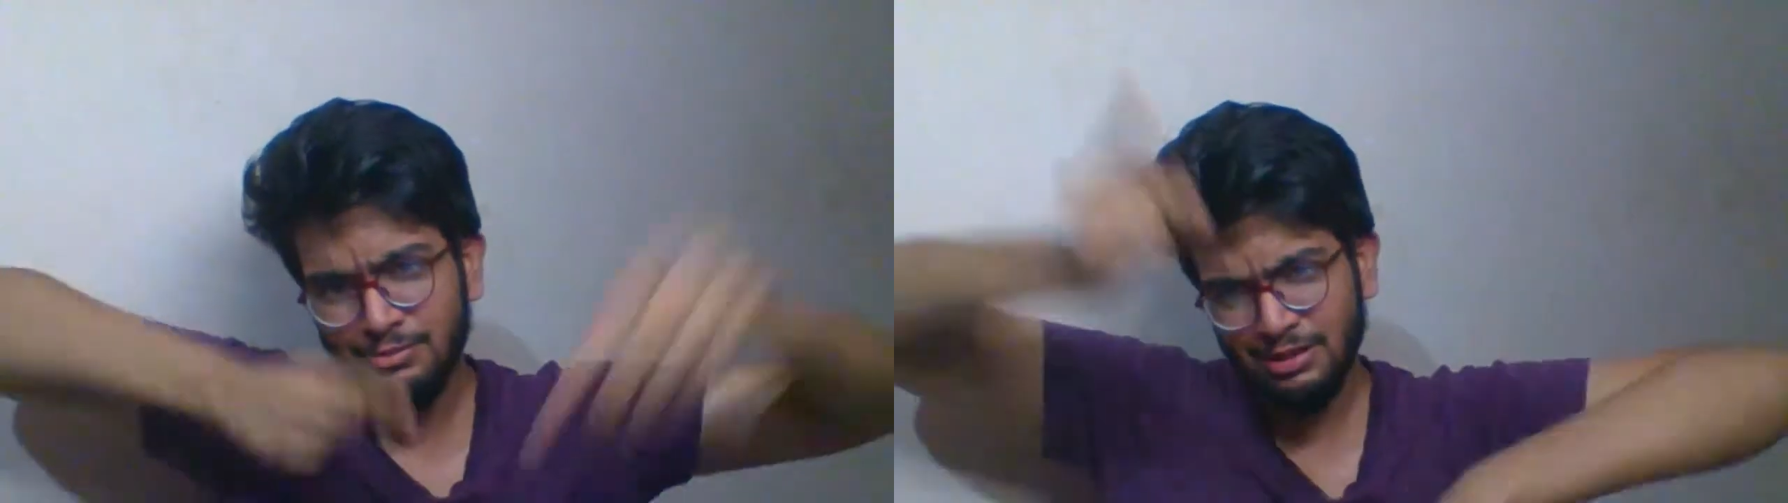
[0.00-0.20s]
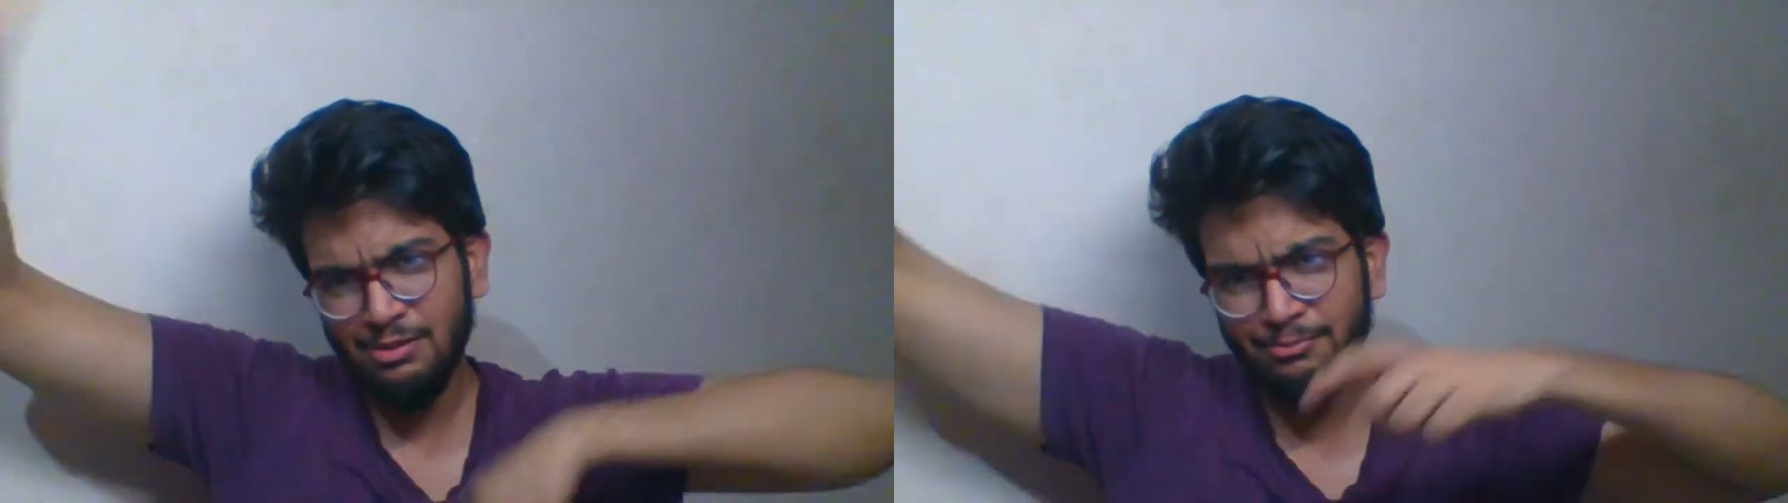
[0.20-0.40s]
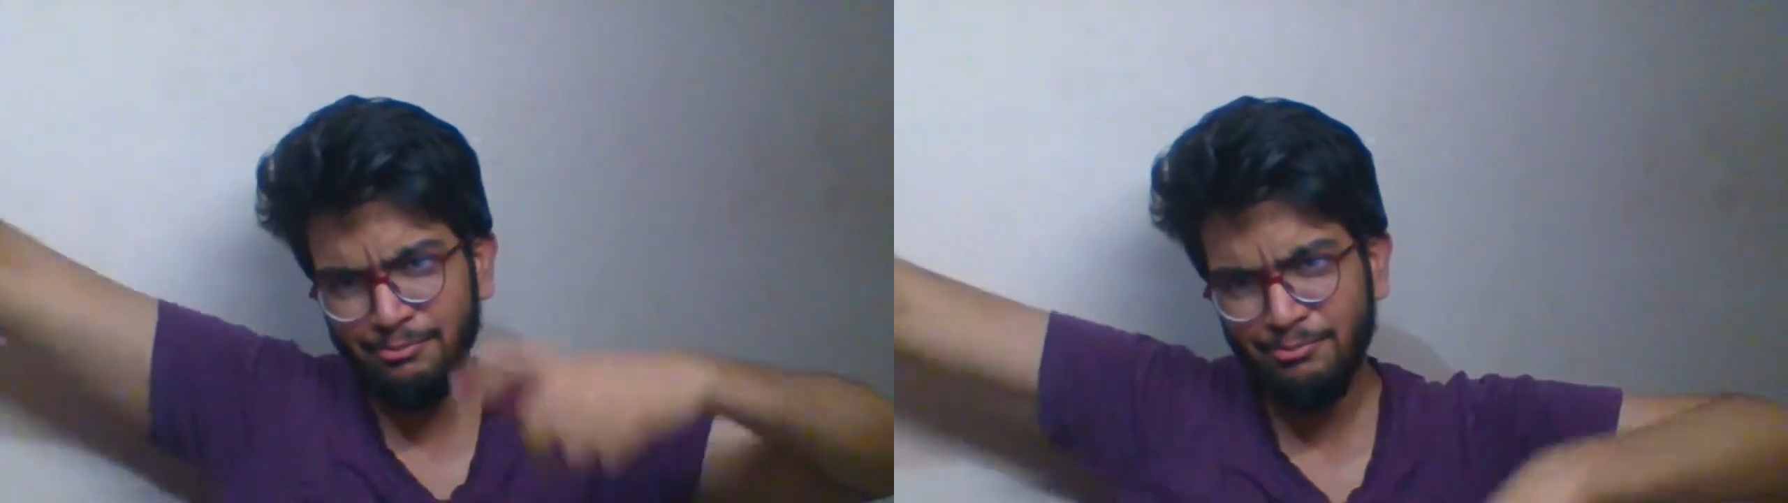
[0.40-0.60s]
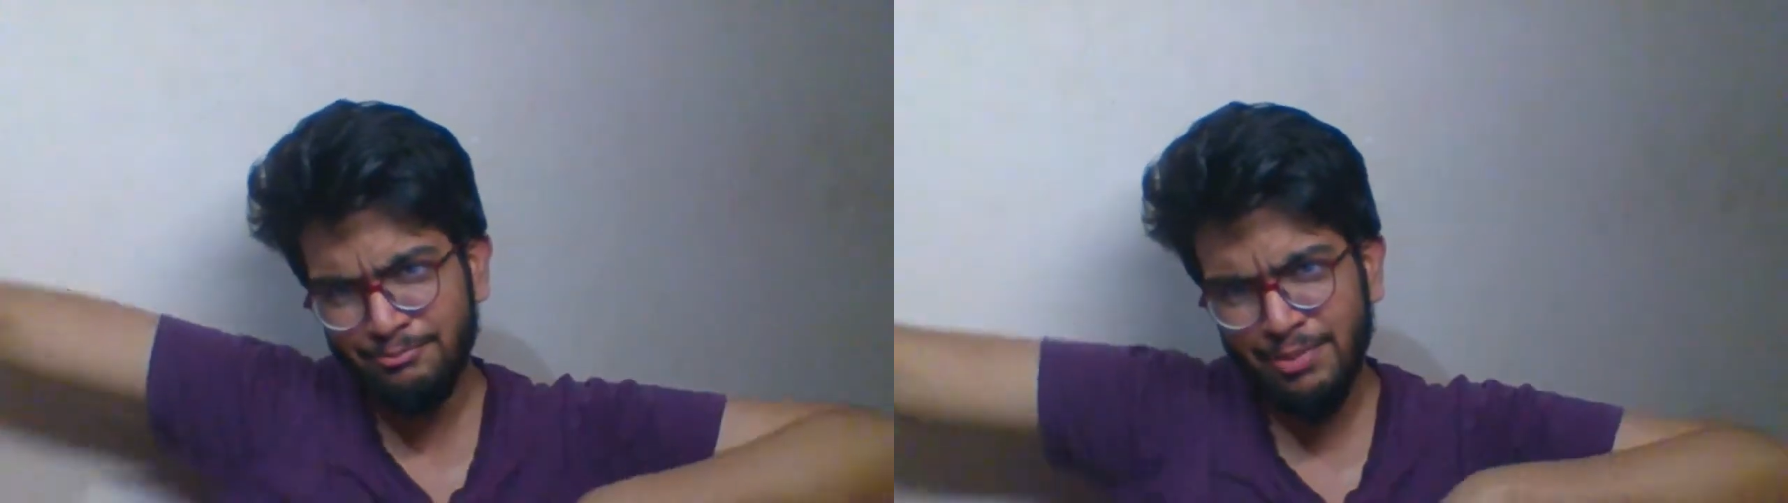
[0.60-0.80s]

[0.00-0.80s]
come